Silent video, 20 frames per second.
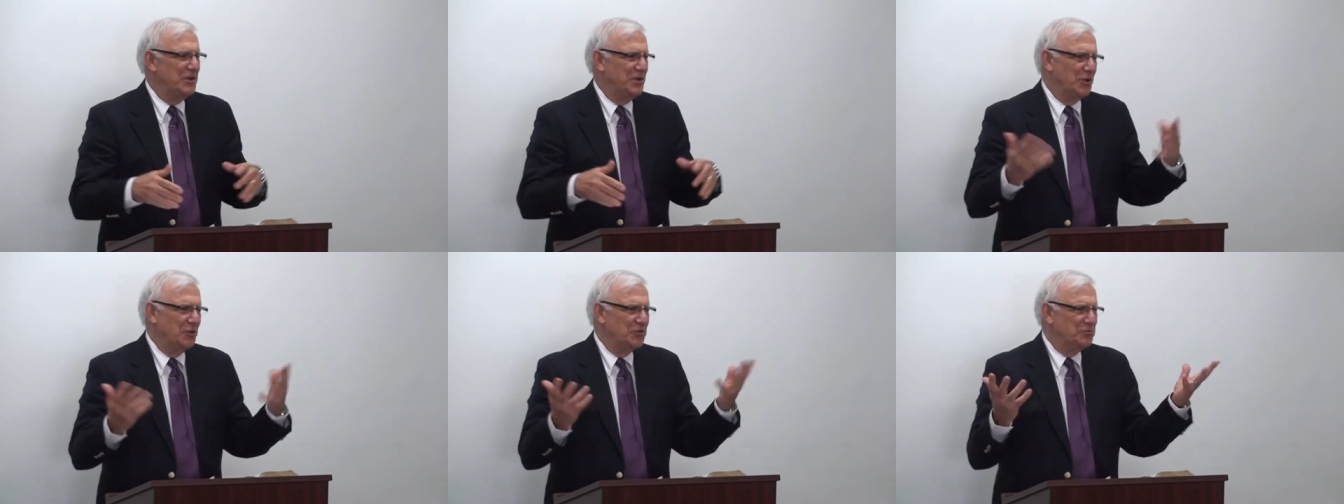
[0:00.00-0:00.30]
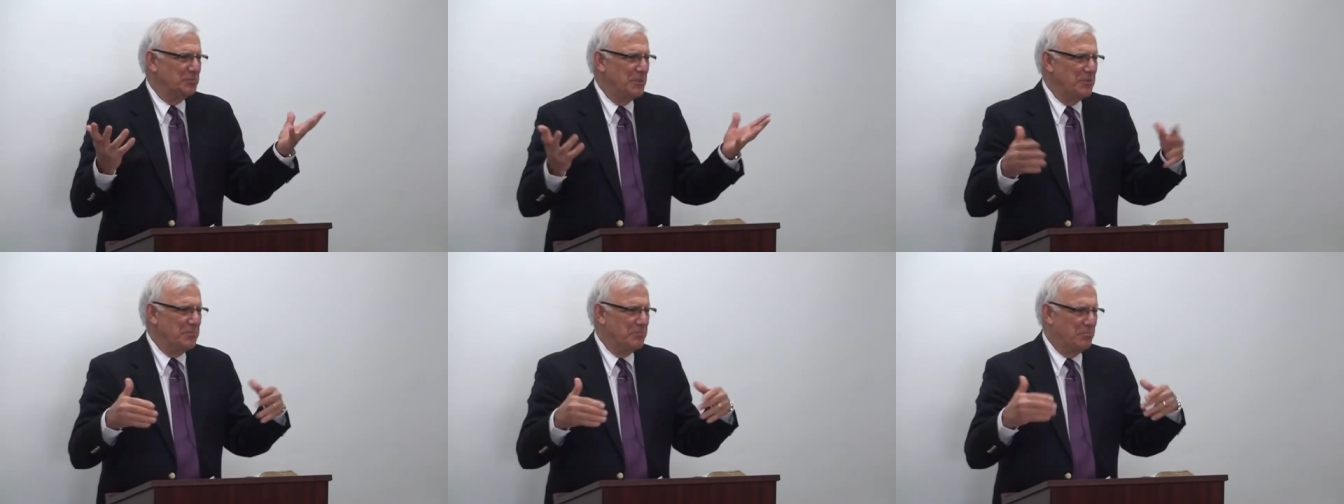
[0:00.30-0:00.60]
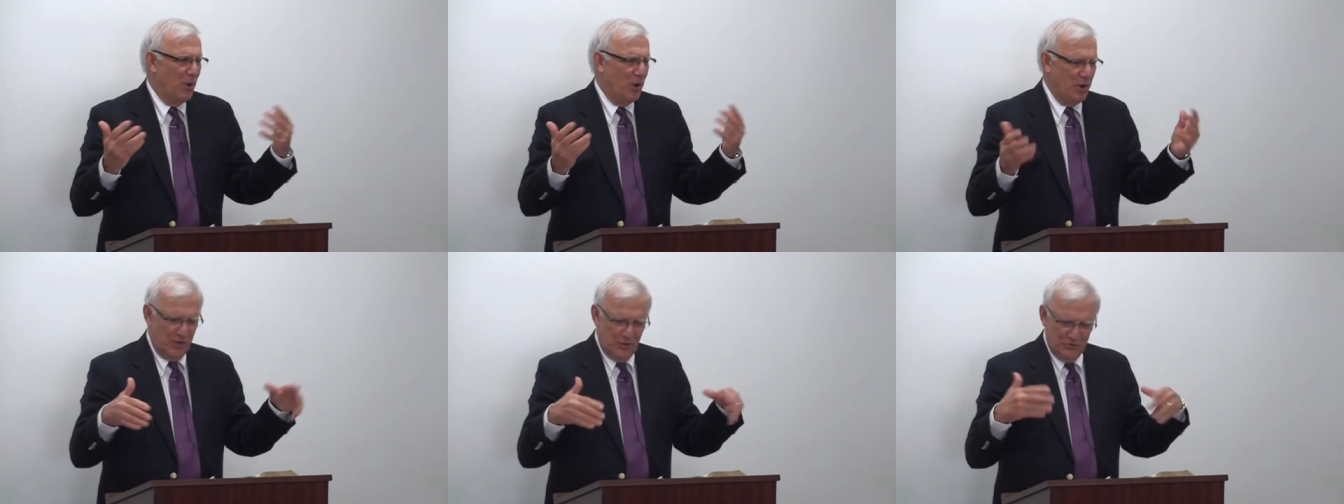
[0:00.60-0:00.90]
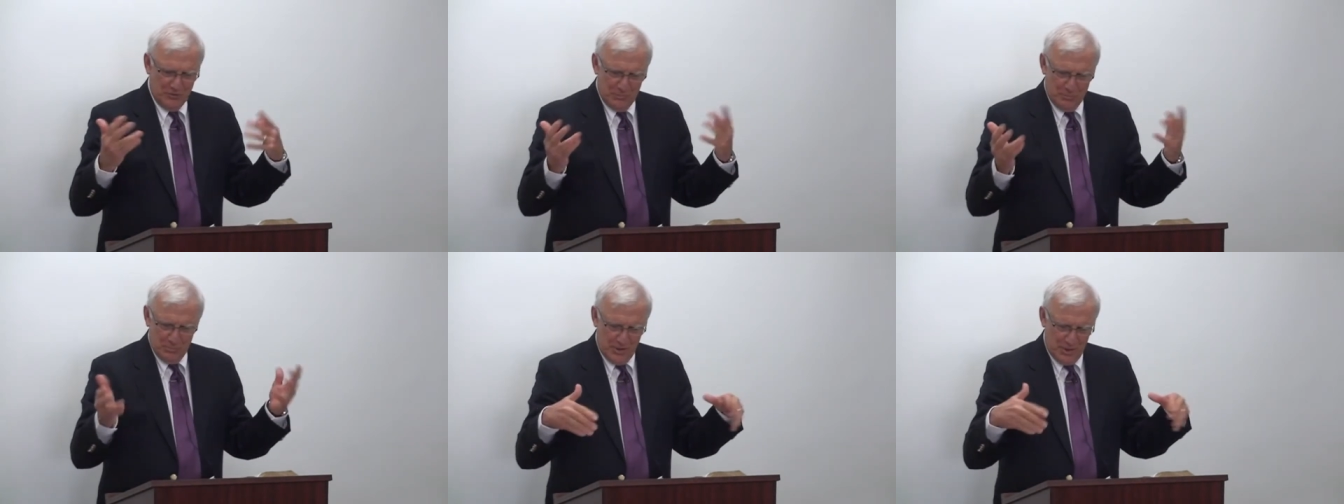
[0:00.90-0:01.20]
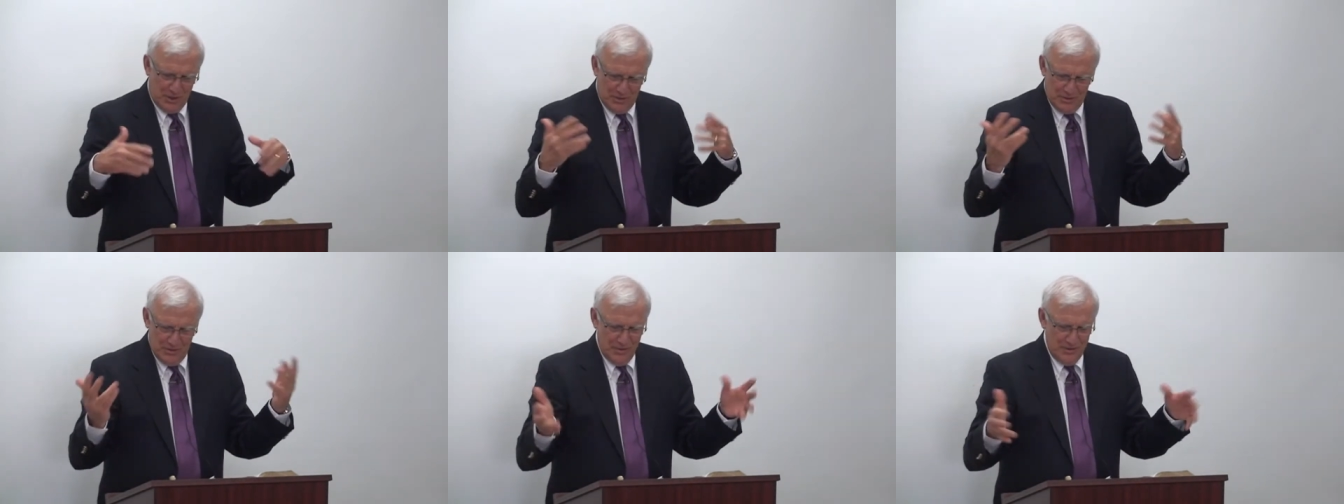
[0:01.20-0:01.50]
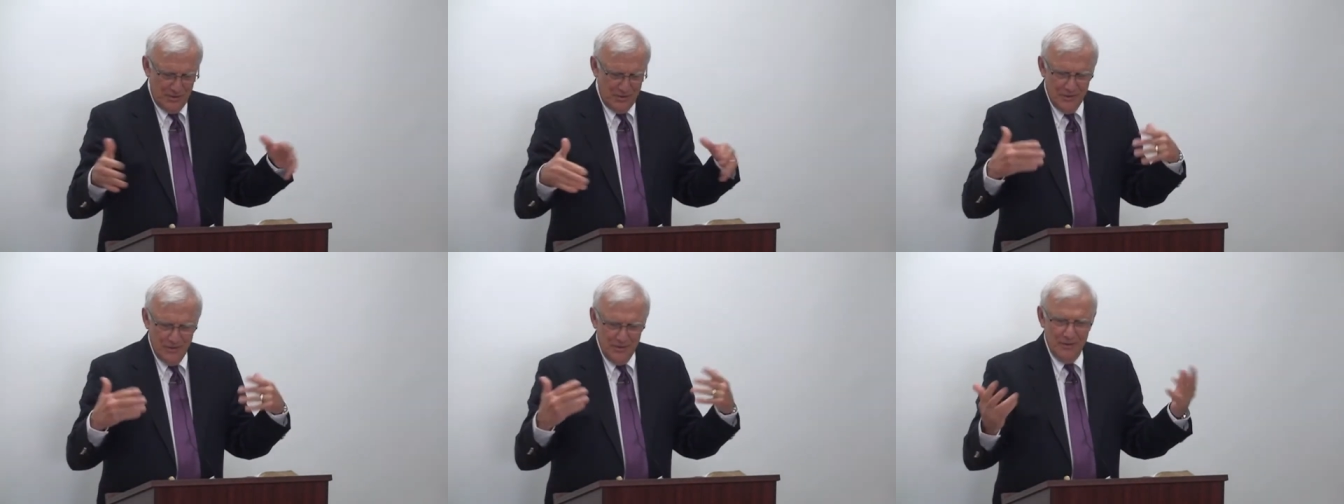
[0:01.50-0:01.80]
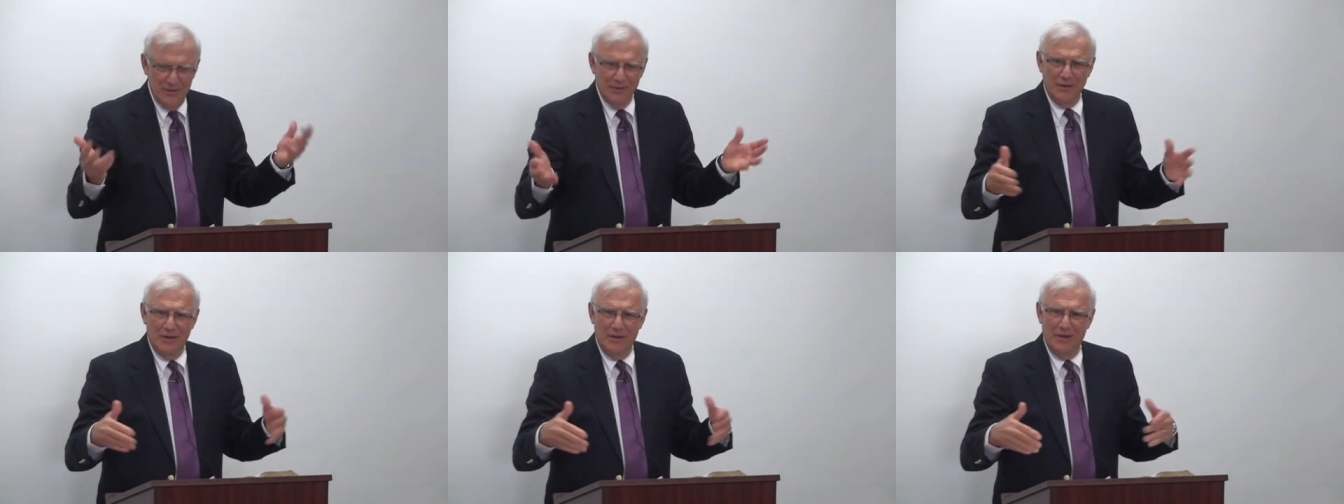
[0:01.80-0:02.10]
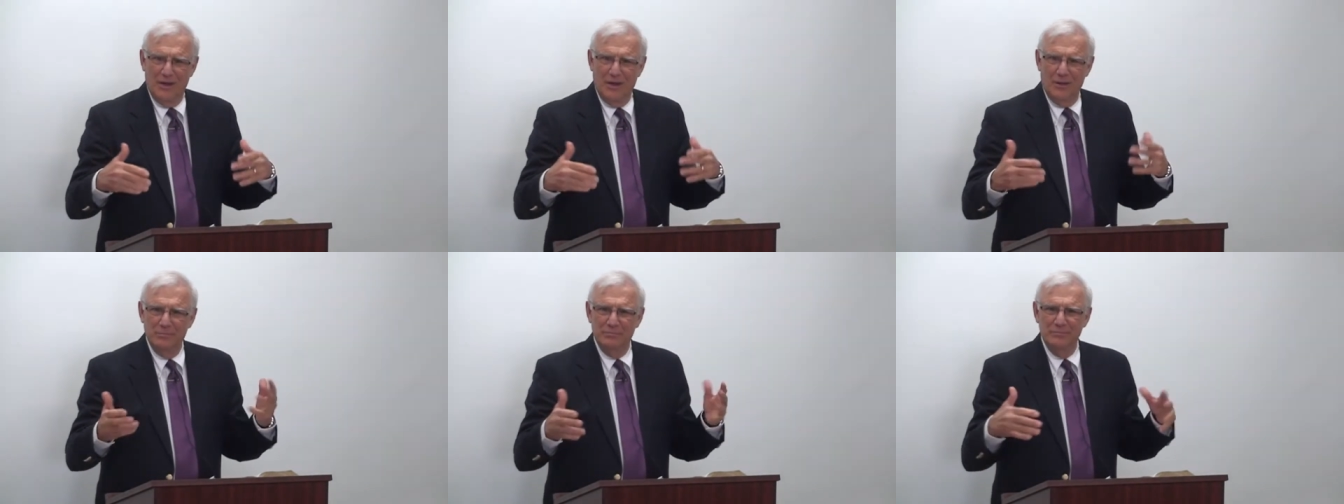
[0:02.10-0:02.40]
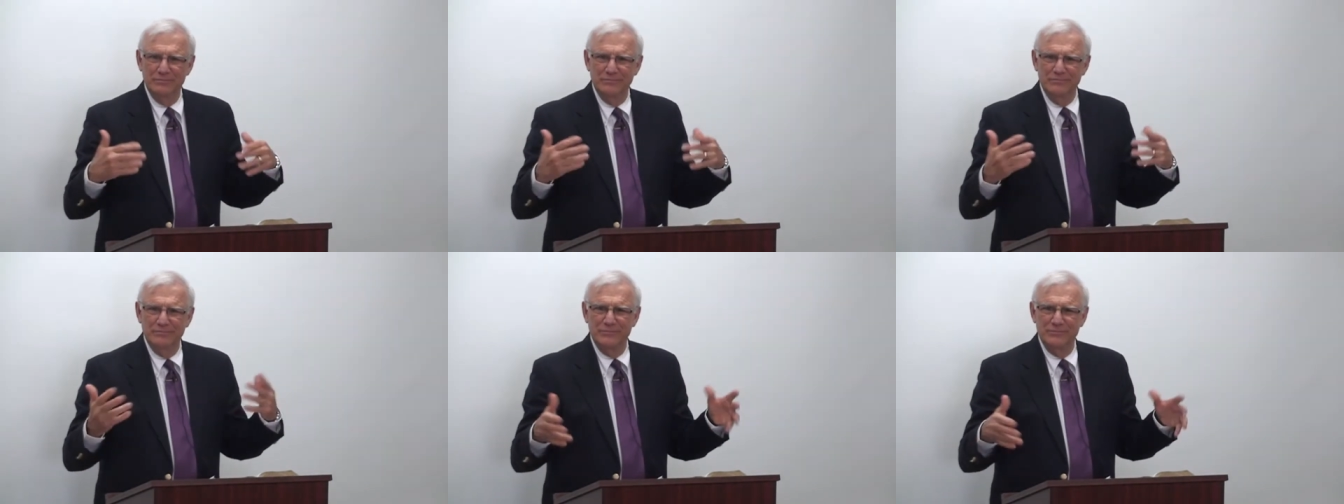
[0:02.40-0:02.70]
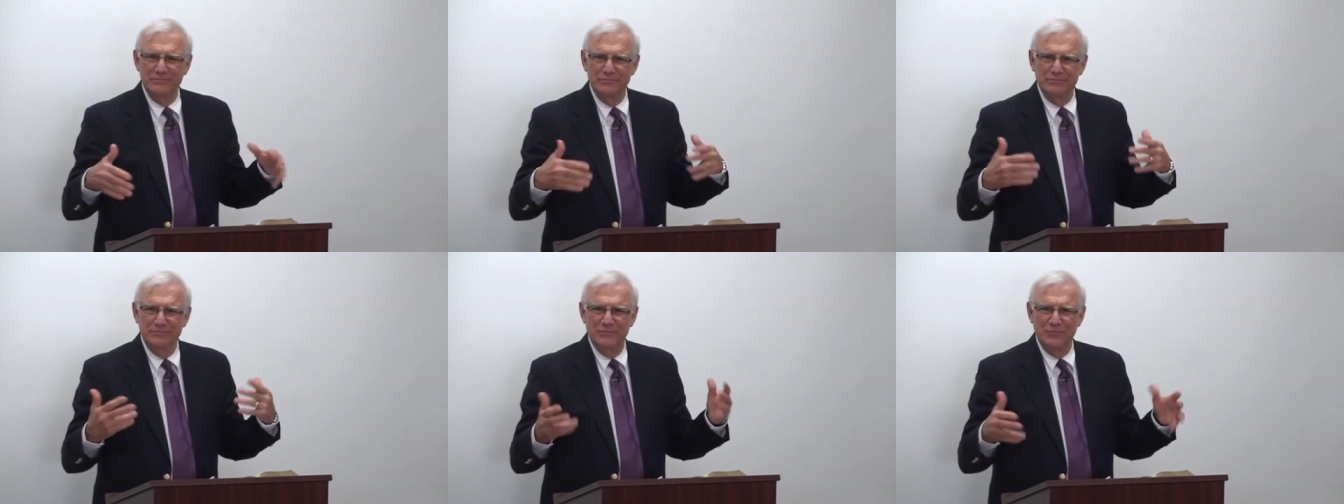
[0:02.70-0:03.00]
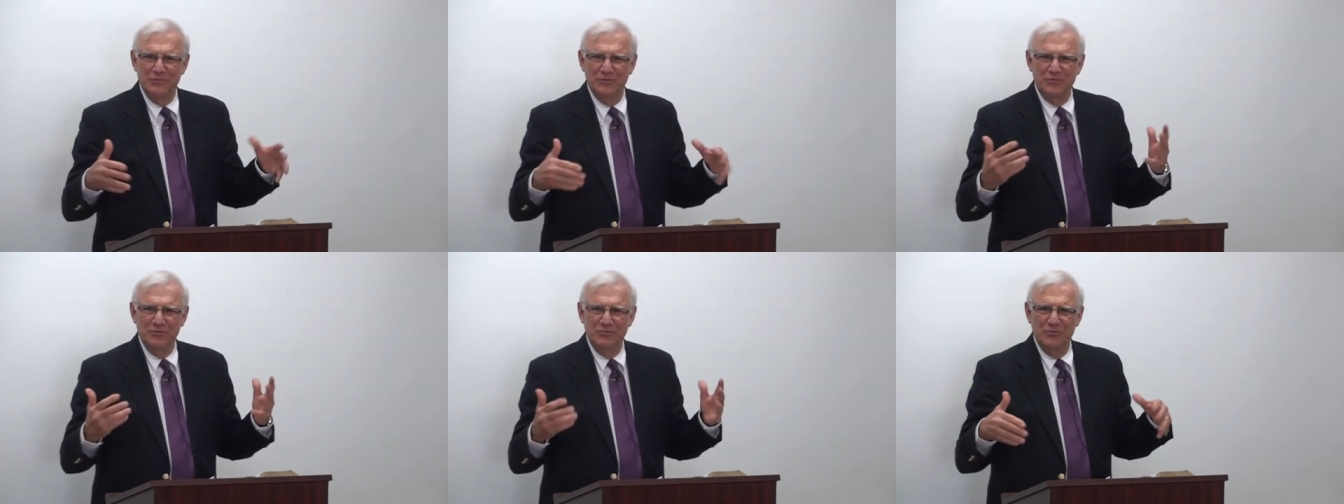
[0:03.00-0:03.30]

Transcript: you know, Smith Barney is a big um,